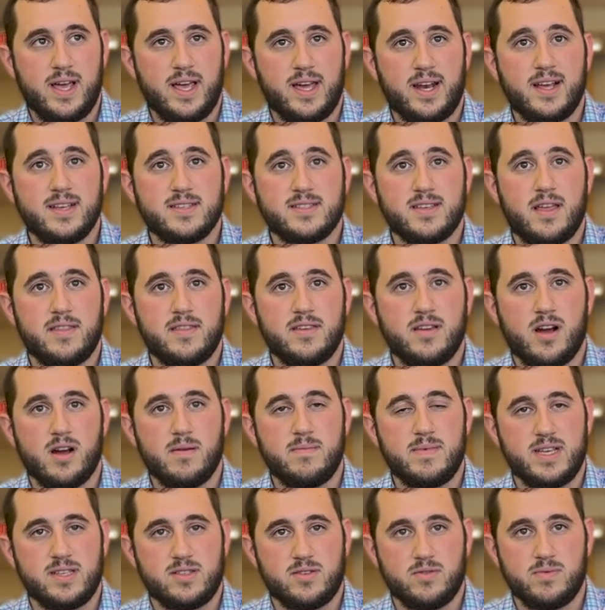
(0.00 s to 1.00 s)
And I saw the
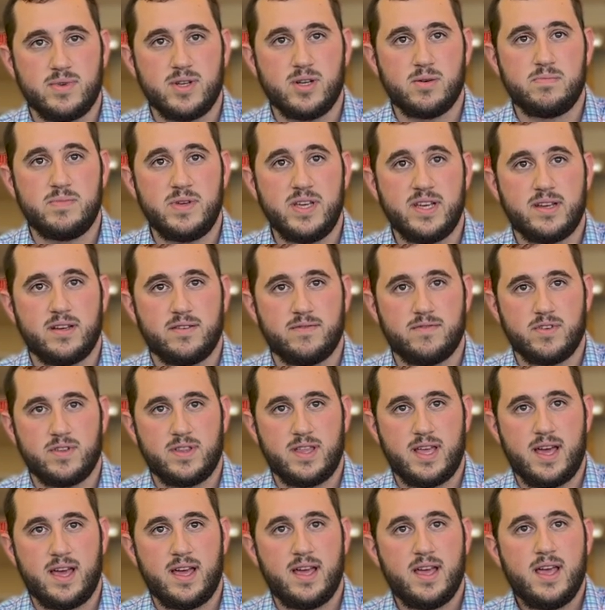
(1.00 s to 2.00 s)
army as a real beacon for
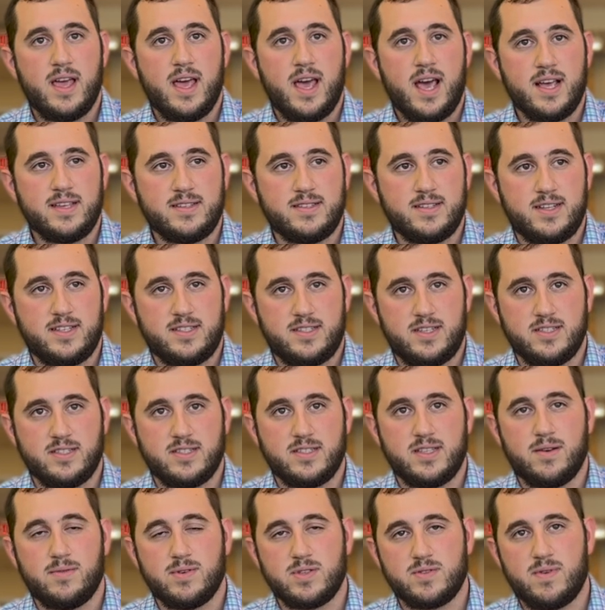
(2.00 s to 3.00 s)
that, as the decision
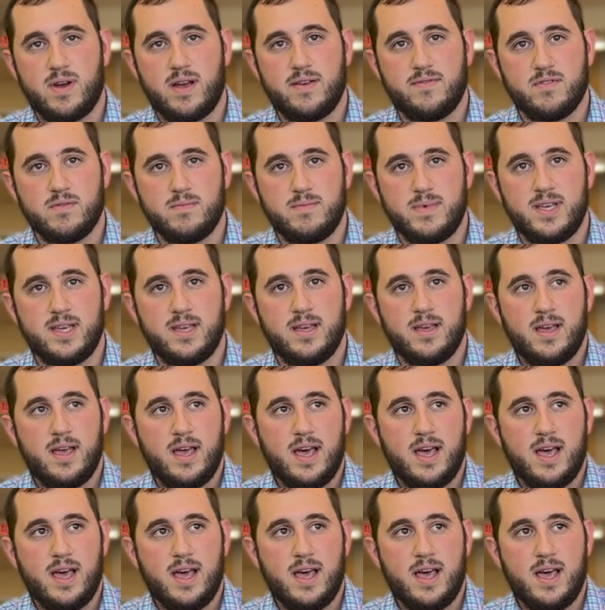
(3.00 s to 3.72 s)
that was right for me,